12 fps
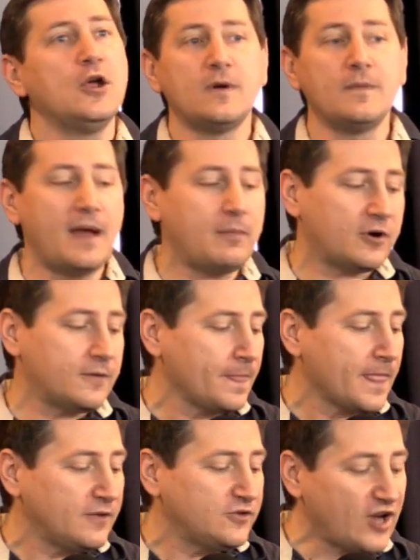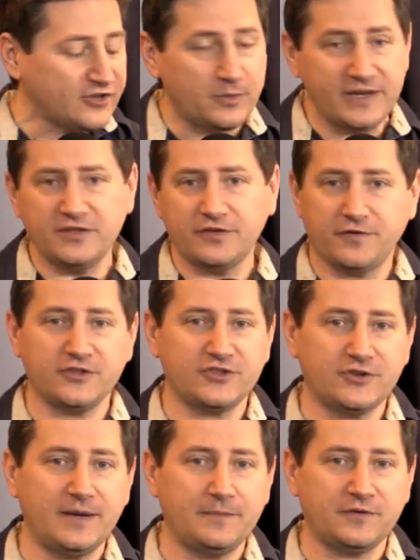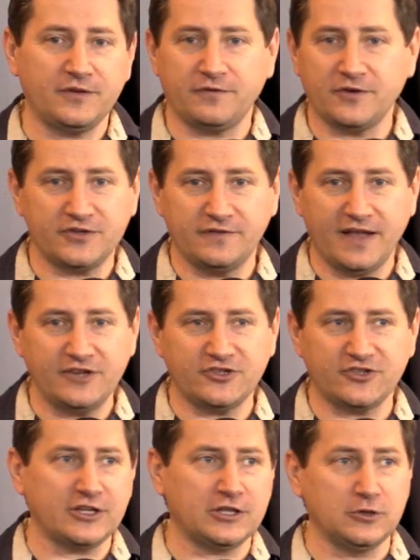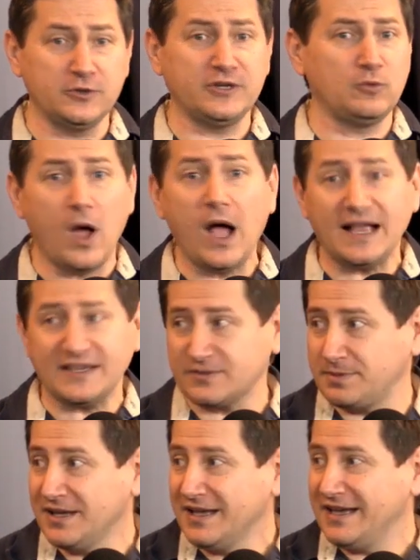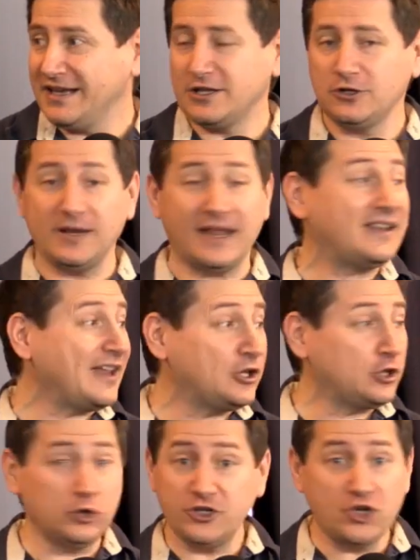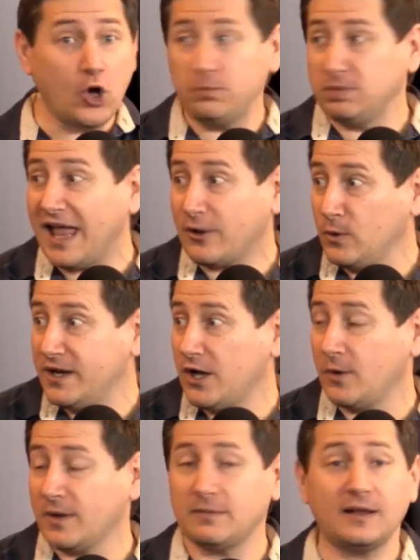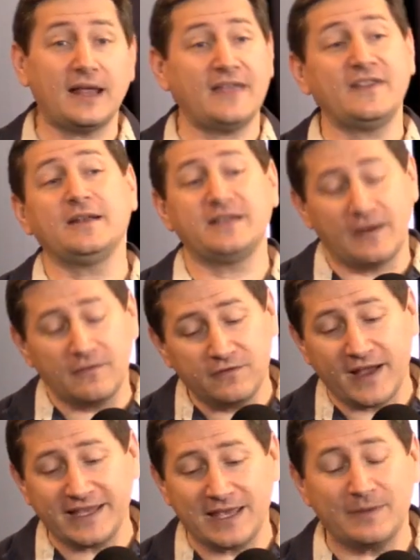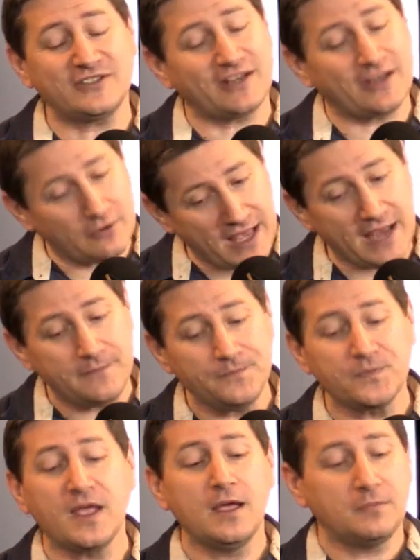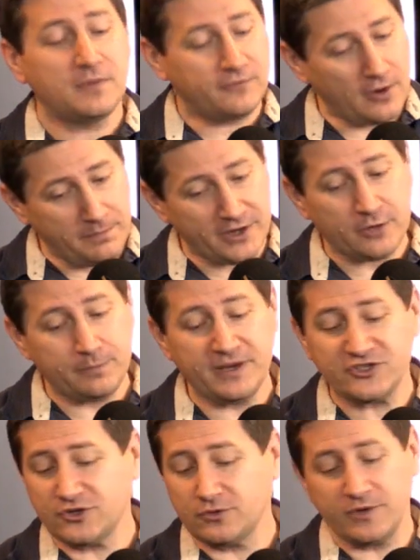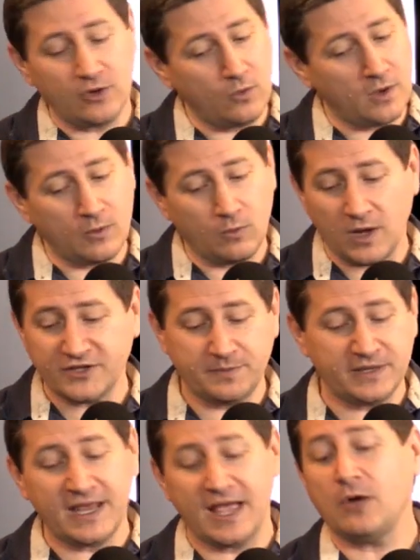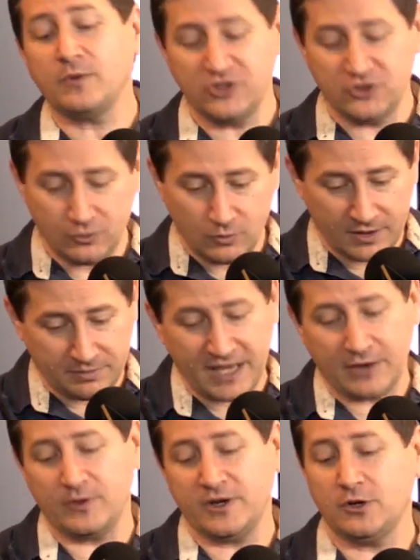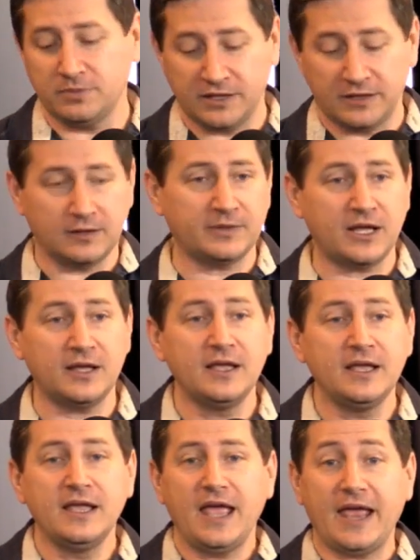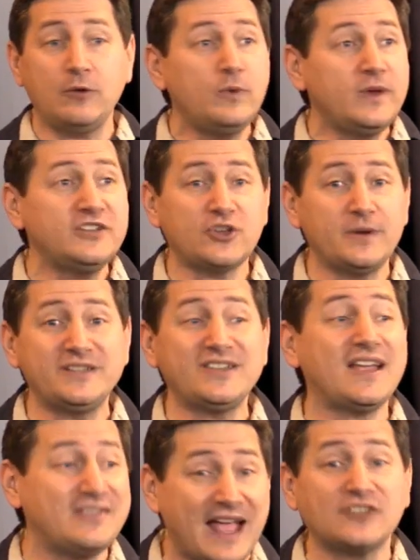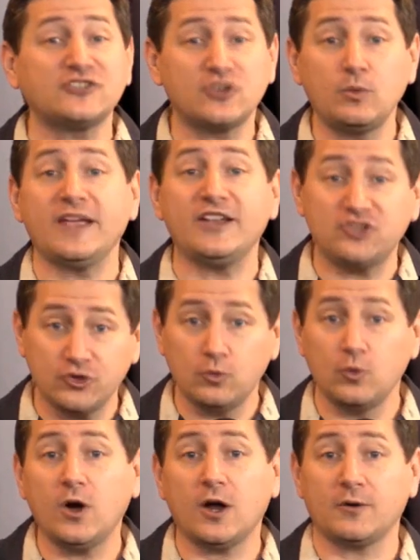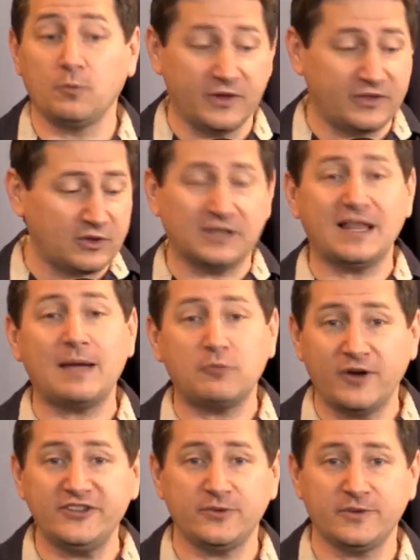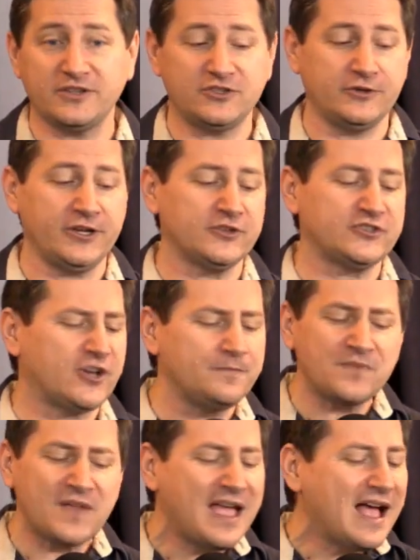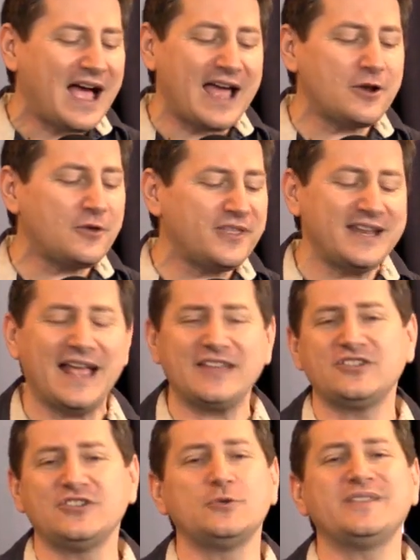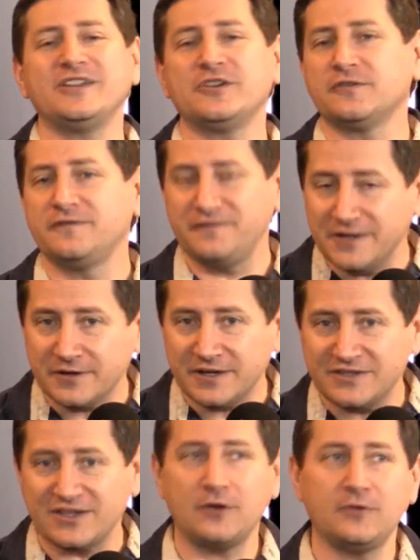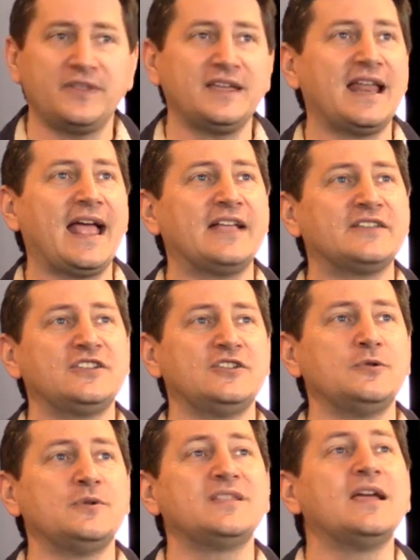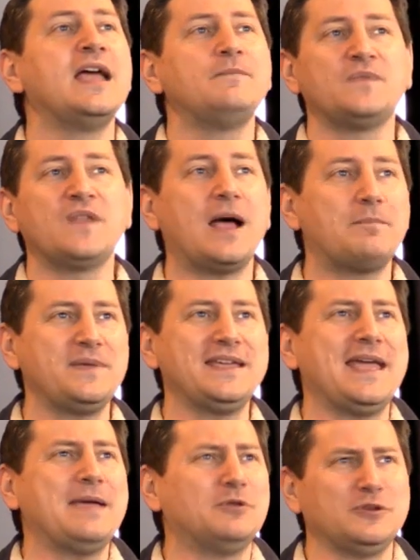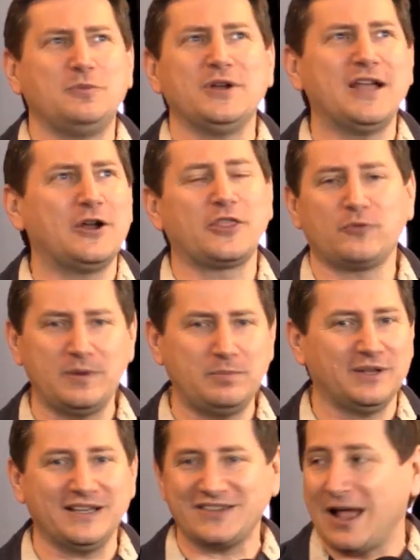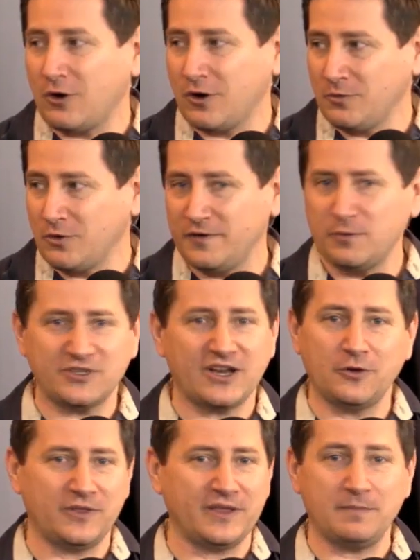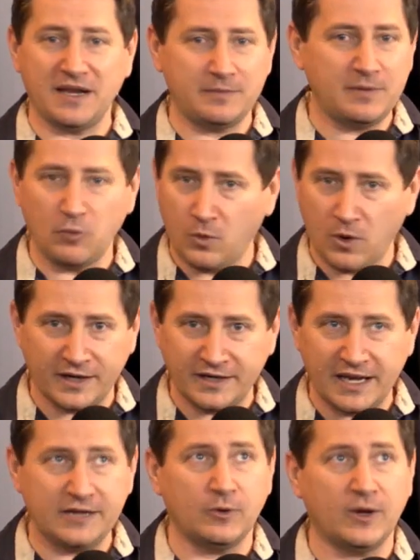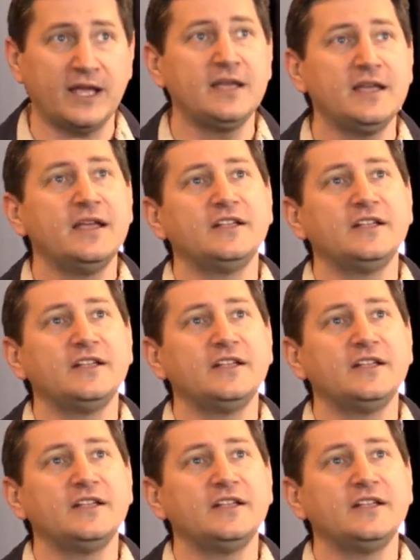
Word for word: Remember, Joss Whedon's first script for the first Avengers included Wasp. It included no Black Widow, and then Kevin Feige came in and said, okay, but for our bigger picture, we don't want Wasp in now, we do want Black Widow, blah, blah, blah. And Whedon's always said that's the way it should work, with collaboration with the studio. So I don't think it has to do with interference. I don't think it has to do with not being able to put out a 3+ hour movie, which I don't think many people wanted anyway.